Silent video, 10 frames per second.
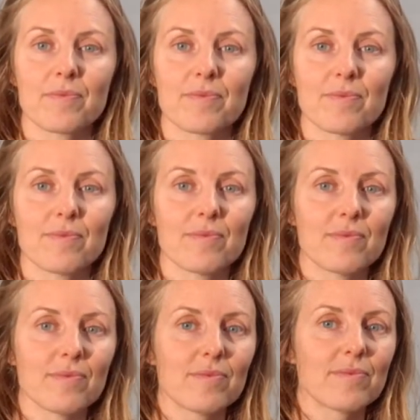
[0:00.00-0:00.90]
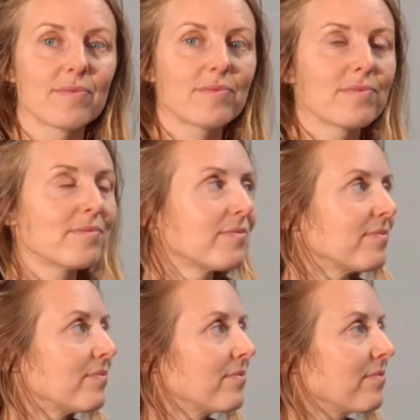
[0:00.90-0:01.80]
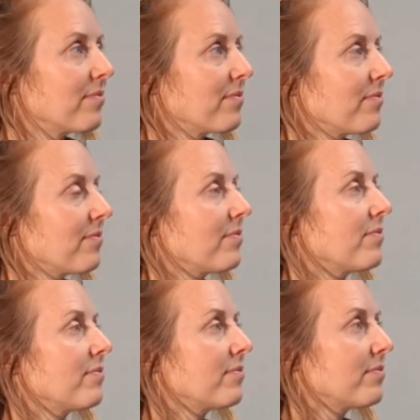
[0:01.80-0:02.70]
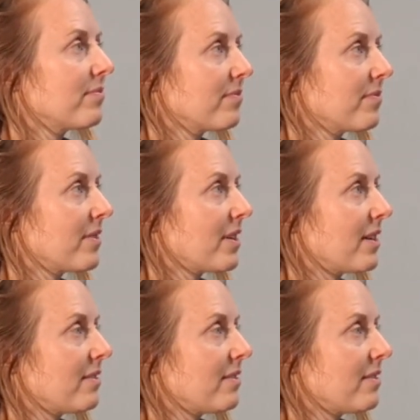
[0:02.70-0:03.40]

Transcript: (not speaking)